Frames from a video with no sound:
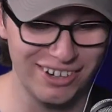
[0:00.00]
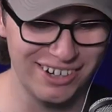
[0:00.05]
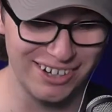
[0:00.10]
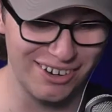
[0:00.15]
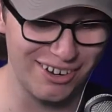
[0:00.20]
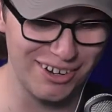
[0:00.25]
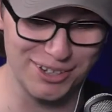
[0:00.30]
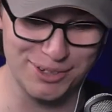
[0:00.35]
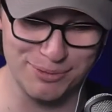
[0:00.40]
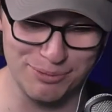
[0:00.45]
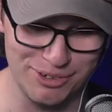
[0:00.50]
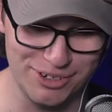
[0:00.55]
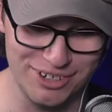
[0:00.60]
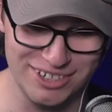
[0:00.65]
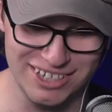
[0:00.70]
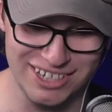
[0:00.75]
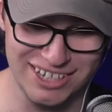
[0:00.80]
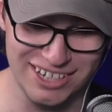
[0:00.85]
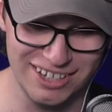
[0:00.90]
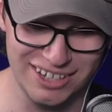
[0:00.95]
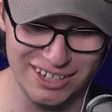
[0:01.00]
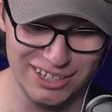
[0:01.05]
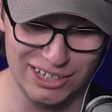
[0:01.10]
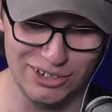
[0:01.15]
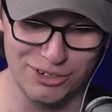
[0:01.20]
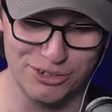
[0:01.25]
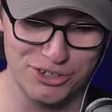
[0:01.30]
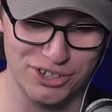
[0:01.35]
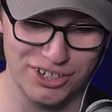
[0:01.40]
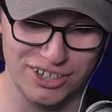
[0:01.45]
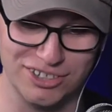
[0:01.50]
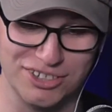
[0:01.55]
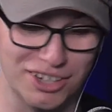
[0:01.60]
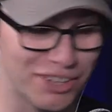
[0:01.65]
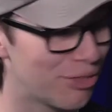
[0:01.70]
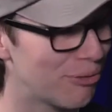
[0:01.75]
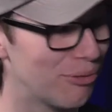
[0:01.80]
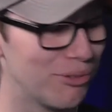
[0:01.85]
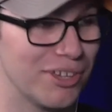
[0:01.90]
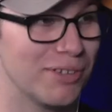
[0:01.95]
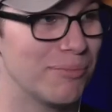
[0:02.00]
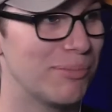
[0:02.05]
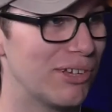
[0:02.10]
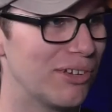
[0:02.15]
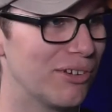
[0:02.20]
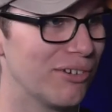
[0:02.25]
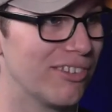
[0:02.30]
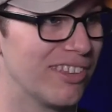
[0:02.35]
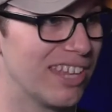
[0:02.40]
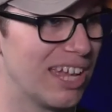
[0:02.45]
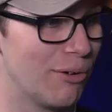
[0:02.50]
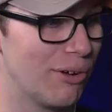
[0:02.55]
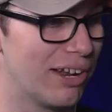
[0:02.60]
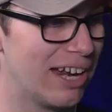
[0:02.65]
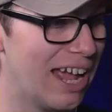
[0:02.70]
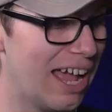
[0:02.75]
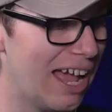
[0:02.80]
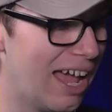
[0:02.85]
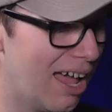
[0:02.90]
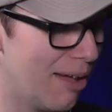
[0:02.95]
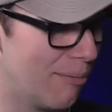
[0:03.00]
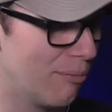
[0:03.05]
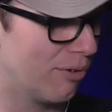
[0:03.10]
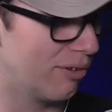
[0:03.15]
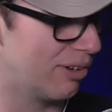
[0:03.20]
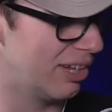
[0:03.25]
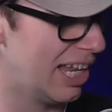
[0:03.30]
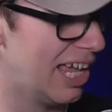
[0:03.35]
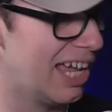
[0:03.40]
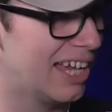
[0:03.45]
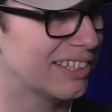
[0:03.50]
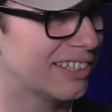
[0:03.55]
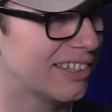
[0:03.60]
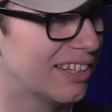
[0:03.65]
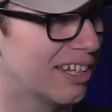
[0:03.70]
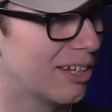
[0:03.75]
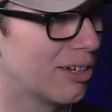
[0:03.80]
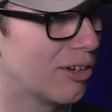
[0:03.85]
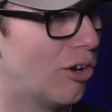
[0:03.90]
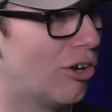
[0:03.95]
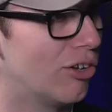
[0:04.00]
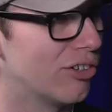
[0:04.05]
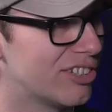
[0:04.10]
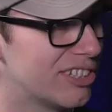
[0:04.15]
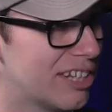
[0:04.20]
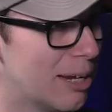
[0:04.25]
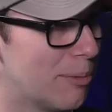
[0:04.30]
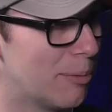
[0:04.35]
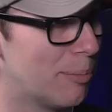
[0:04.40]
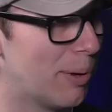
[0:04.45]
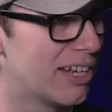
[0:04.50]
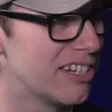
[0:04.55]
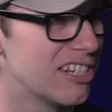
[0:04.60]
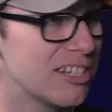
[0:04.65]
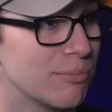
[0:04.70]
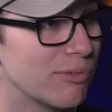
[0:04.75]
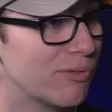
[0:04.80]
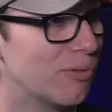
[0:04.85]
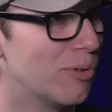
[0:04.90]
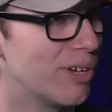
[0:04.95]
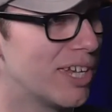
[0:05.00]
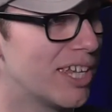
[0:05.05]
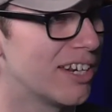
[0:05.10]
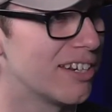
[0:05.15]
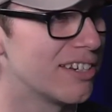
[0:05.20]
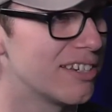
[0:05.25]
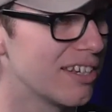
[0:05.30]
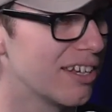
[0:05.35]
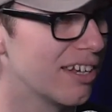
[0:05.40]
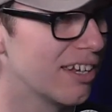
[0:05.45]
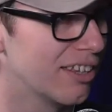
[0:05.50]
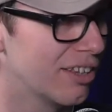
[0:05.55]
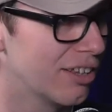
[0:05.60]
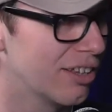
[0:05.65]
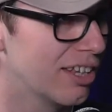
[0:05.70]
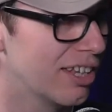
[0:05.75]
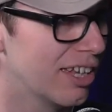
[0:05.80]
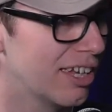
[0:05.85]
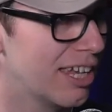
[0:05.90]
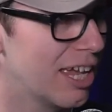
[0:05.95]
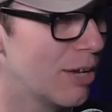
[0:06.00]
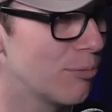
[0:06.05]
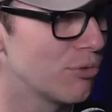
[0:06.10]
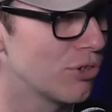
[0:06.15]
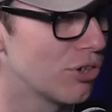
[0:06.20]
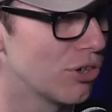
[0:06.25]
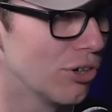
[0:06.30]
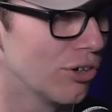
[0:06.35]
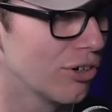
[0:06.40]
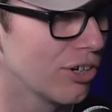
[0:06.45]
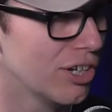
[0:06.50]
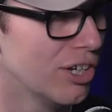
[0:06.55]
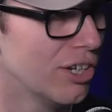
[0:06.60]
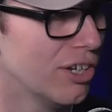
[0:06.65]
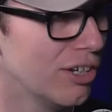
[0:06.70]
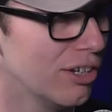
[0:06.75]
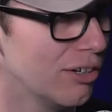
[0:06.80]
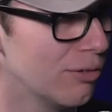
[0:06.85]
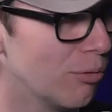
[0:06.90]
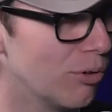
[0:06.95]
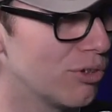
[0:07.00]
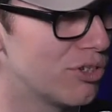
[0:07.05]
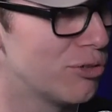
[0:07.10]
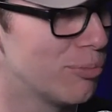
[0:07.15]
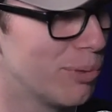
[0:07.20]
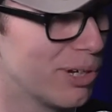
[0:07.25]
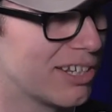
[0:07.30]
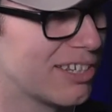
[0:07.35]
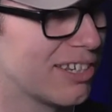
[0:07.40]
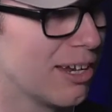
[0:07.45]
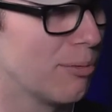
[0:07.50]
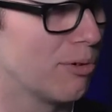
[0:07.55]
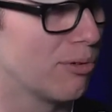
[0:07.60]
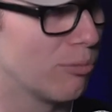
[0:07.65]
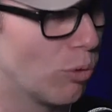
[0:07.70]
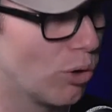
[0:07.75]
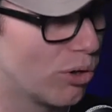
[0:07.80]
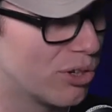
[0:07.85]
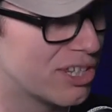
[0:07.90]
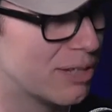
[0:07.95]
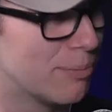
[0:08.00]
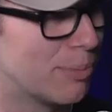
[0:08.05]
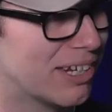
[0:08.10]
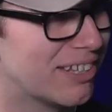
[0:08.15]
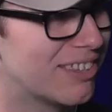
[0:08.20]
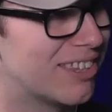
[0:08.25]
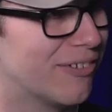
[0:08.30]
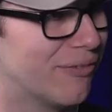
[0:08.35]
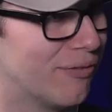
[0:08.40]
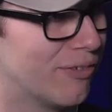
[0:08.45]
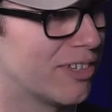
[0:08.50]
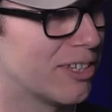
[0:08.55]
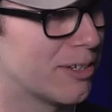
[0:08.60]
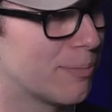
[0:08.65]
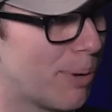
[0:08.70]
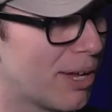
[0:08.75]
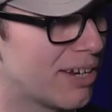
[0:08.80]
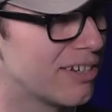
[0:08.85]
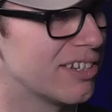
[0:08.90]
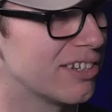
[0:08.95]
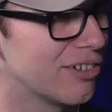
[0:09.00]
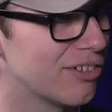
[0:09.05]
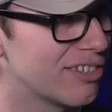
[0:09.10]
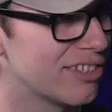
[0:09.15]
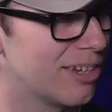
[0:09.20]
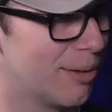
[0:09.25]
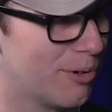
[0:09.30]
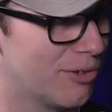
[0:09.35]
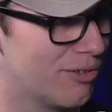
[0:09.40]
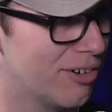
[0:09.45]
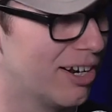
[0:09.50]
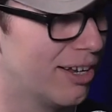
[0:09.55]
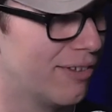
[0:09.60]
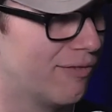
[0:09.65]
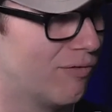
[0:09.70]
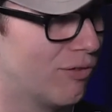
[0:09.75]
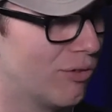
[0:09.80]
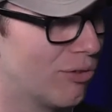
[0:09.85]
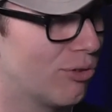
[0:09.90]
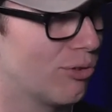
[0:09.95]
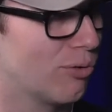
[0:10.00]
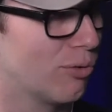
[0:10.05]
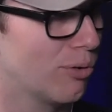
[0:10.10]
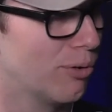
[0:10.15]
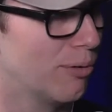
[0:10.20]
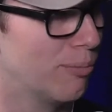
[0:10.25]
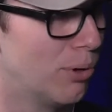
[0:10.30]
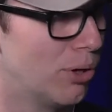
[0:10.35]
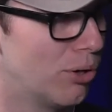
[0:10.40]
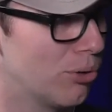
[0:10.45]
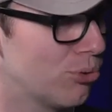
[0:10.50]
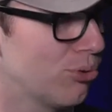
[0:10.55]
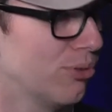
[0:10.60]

I just wanted to hear your logic because I thought you'd be good on that one. Last thing on summer punting before we get into the Captain Cook. What is the big difference punting on summer tracks versus bogs?